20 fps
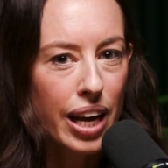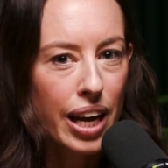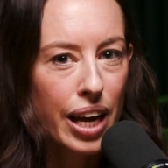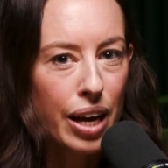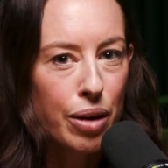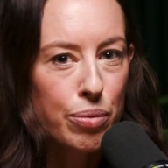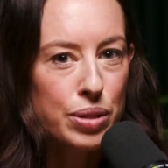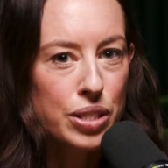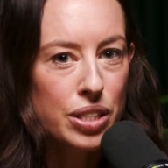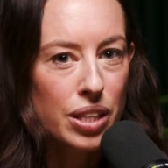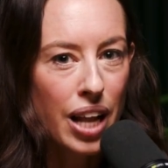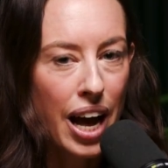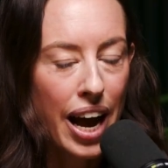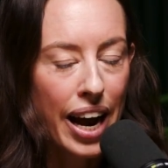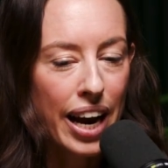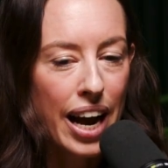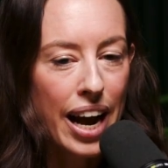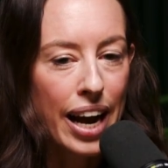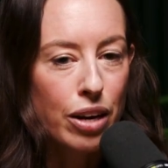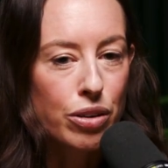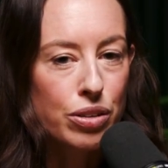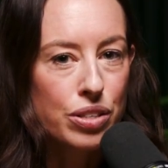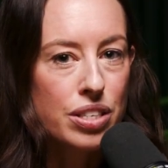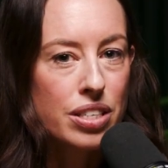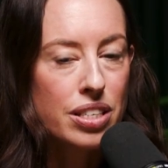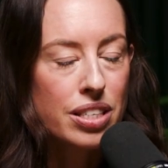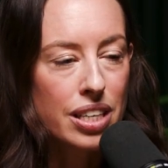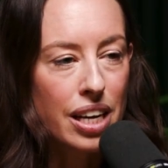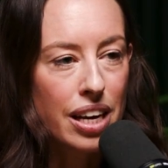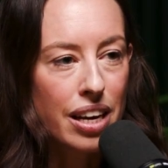it was like I could
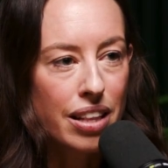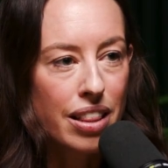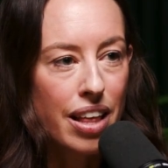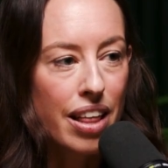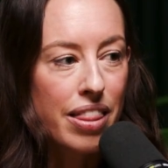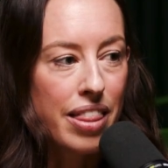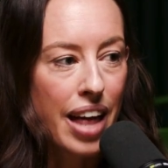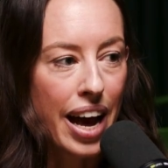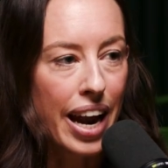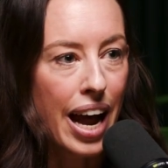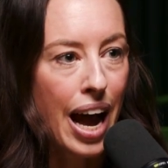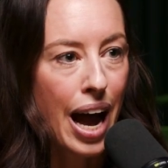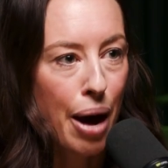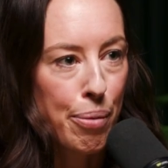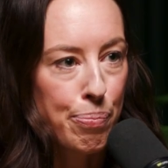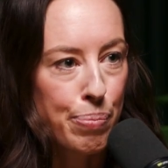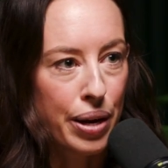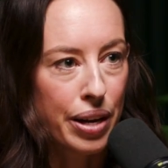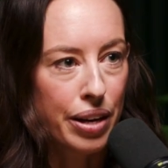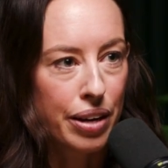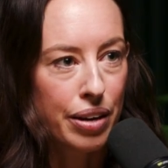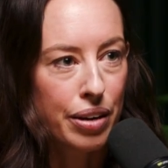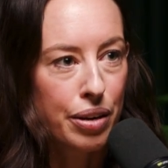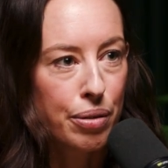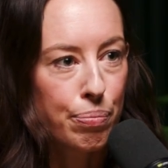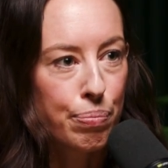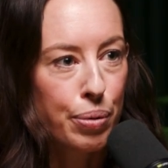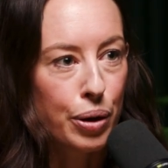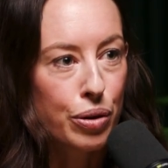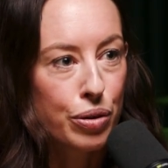see that happened
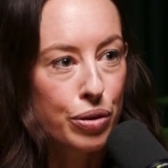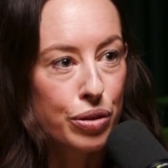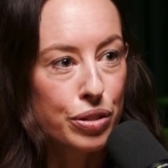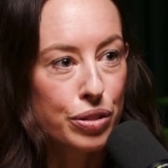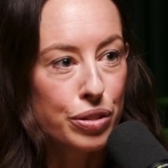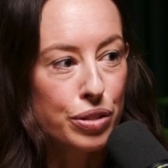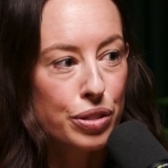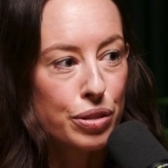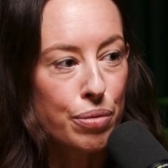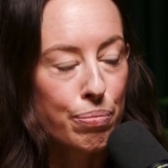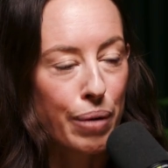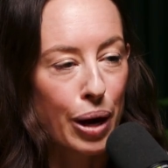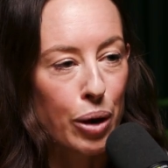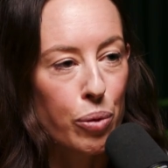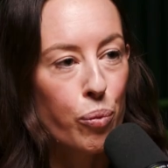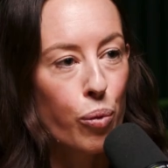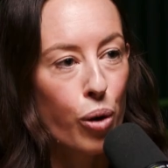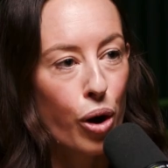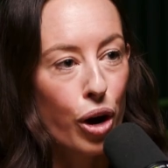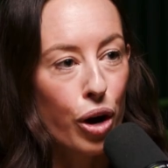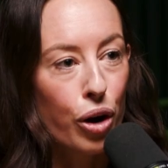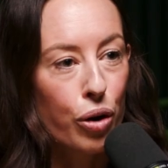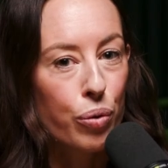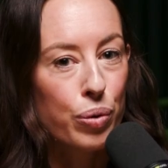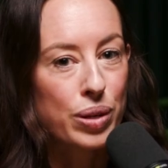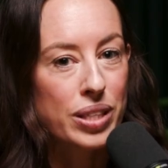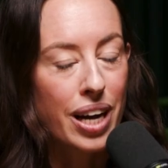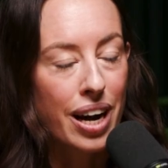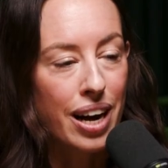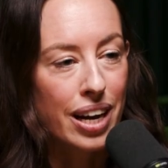because my work
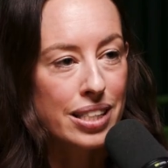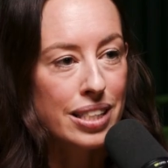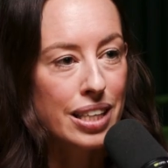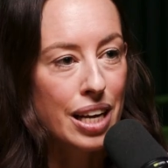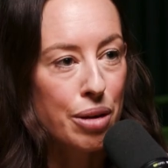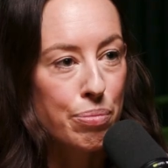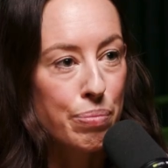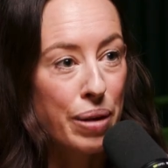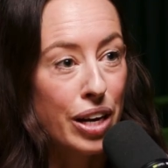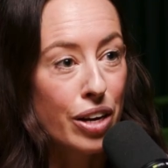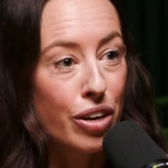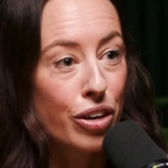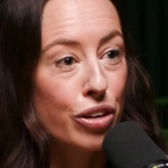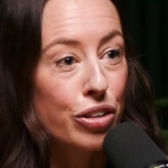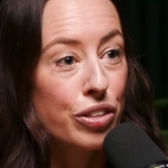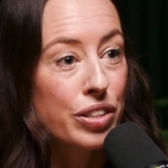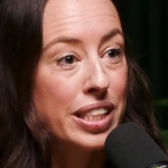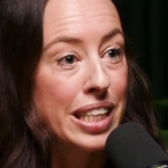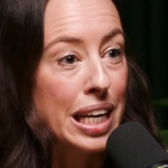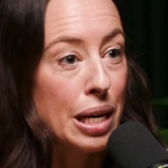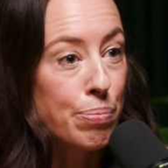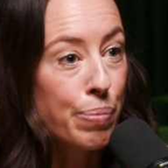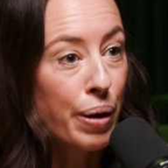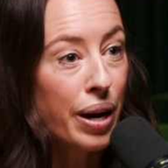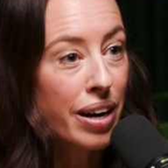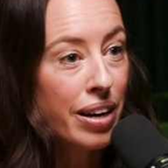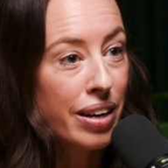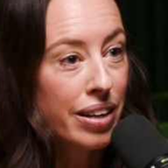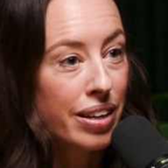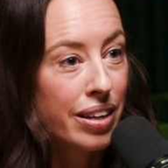was asking me to go
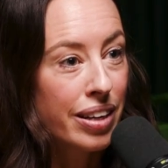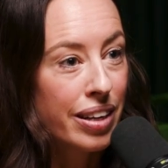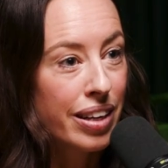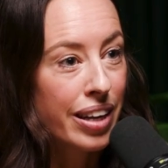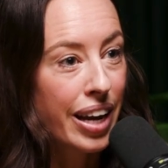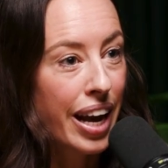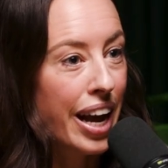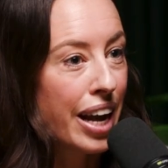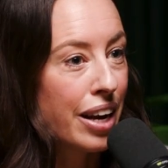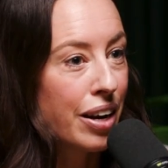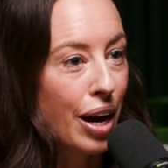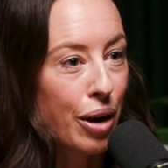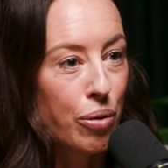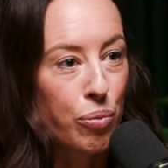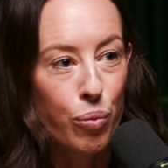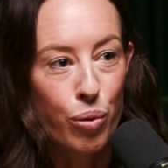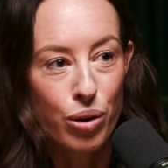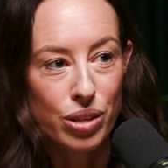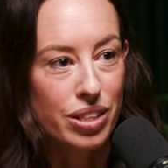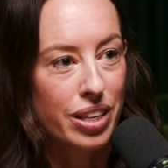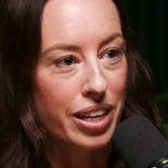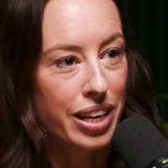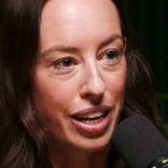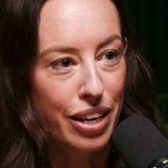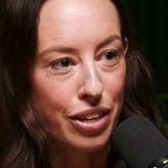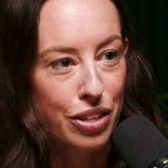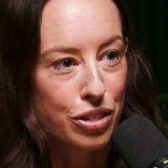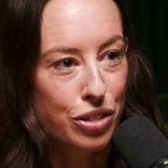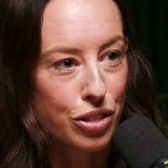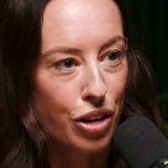deeper, and I wasn't here
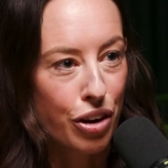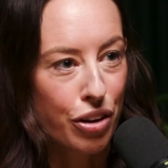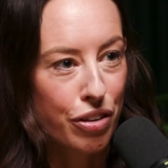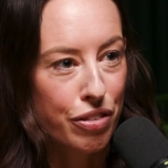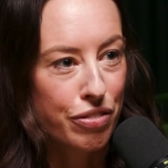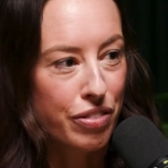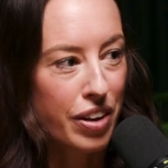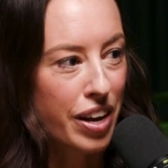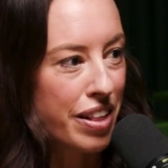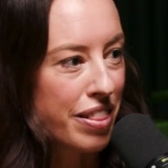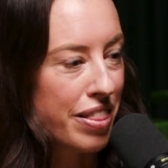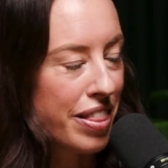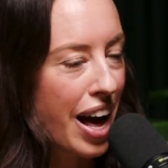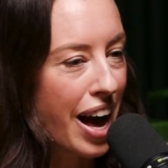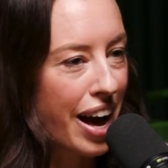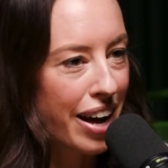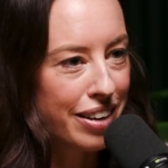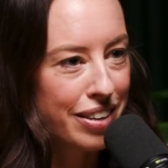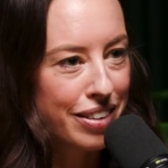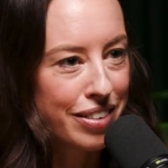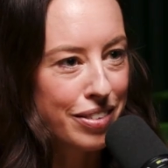to serve in that